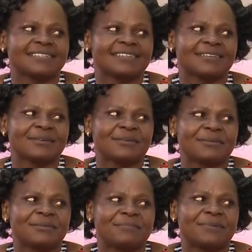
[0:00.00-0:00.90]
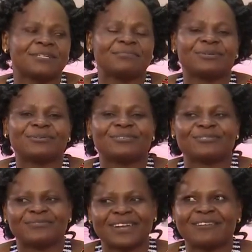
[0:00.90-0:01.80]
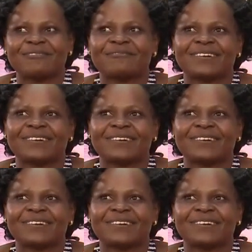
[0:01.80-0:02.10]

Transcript: Wow. But because of lack of